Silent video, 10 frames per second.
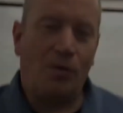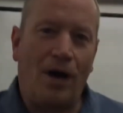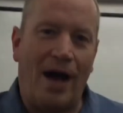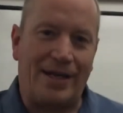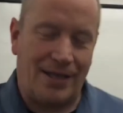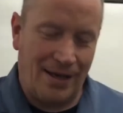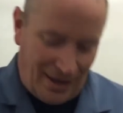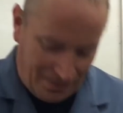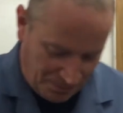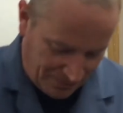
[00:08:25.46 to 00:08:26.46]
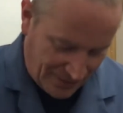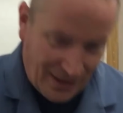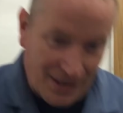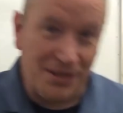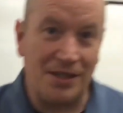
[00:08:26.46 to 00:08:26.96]
right.
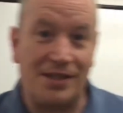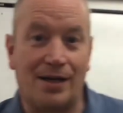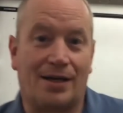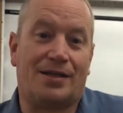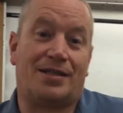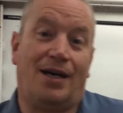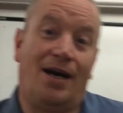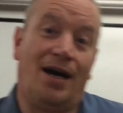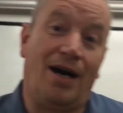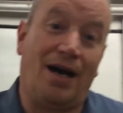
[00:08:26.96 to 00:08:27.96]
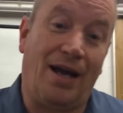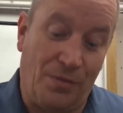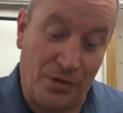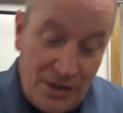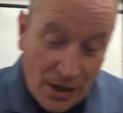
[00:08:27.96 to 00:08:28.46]
Custard donuts. It
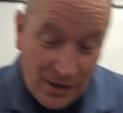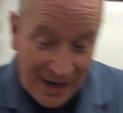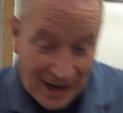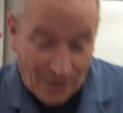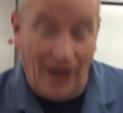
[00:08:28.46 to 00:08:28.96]
was gone an hour.